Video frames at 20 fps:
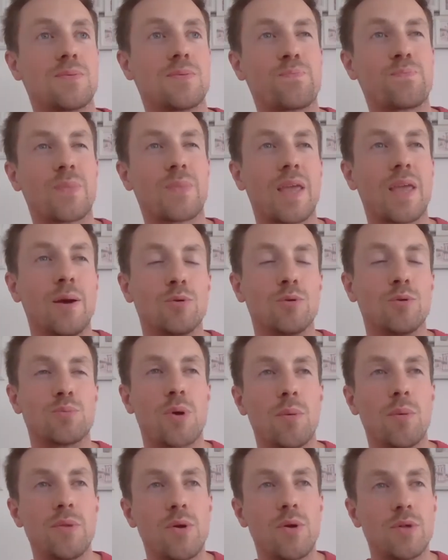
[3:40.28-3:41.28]
good
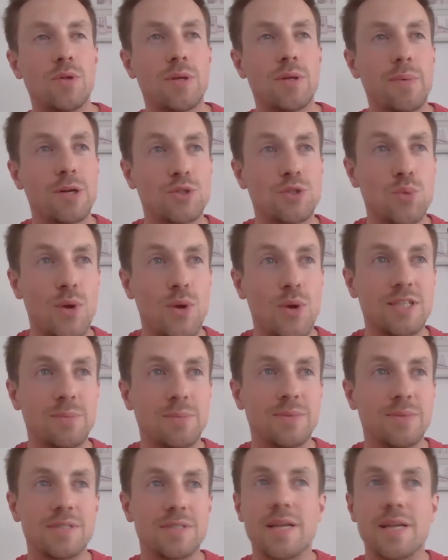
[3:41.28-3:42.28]
results, it was probably only
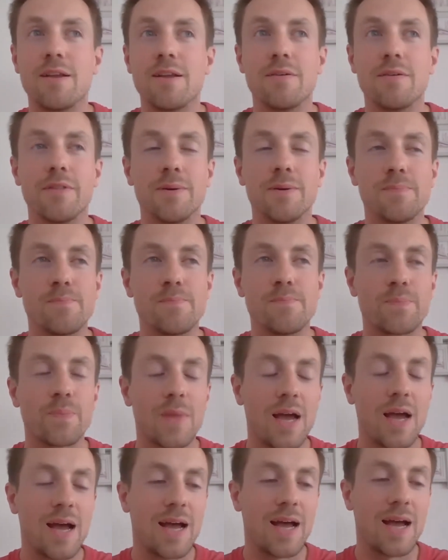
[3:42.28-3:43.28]
about 20% of
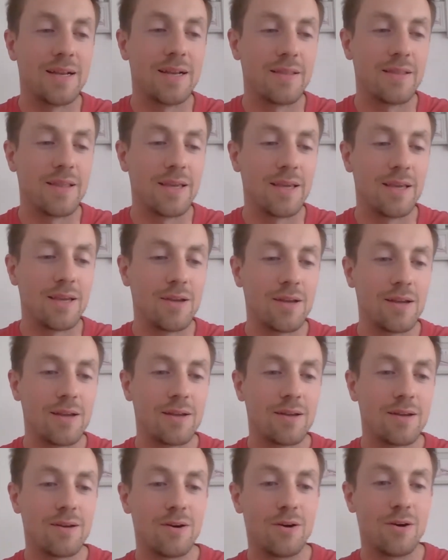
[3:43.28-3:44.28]
them. And
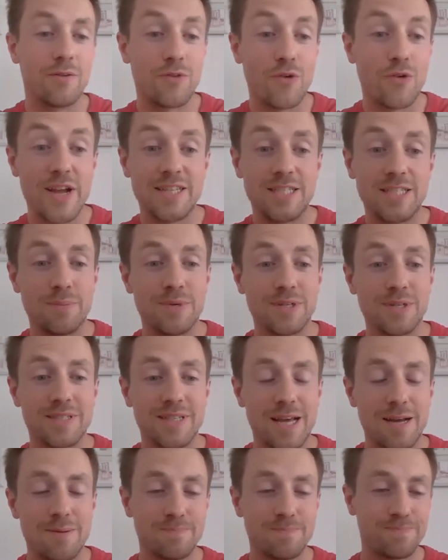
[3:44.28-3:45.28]
the other
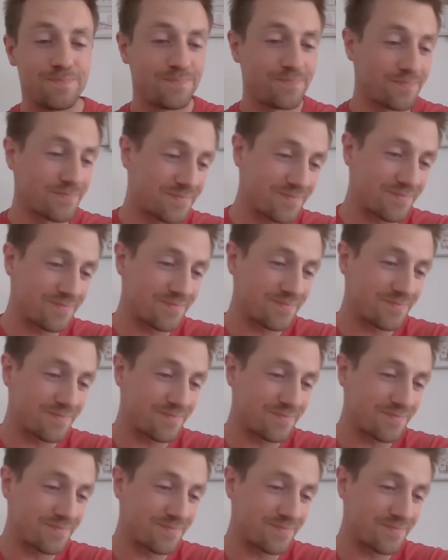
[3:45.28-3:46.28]
80%,
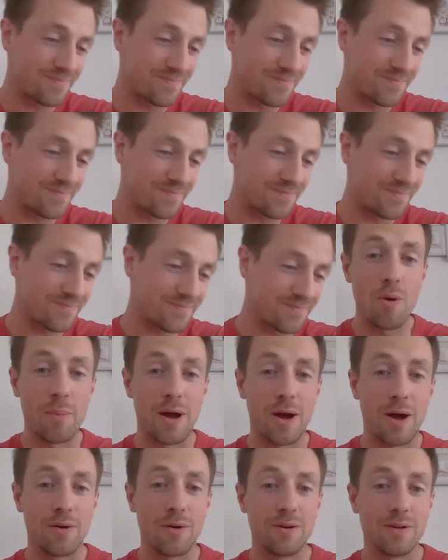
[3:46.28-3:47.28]
I kind of
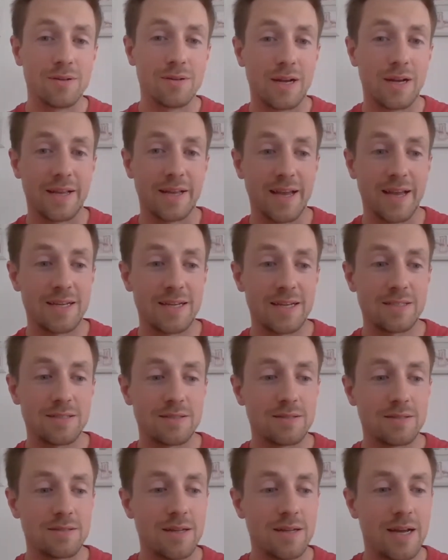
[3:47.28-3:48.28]
forgot about, I
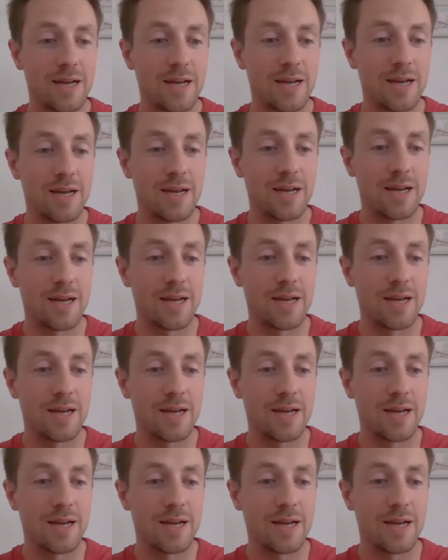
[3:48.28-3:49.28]
guess. I
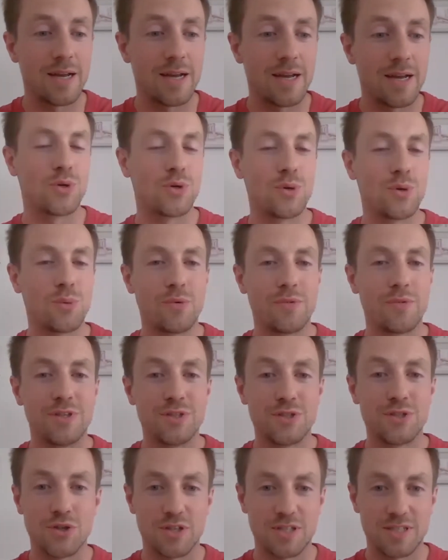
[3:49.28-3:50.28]
was so
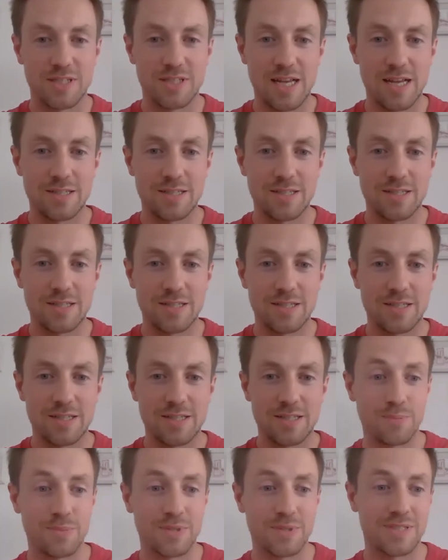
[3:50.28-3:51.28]
wrapped up with the
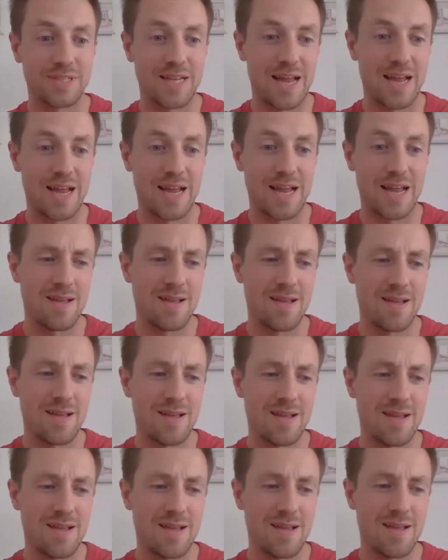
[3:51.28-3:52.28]
success of the
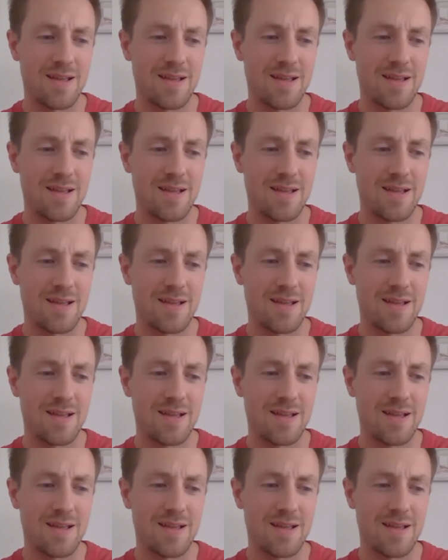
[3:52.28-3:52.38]
20%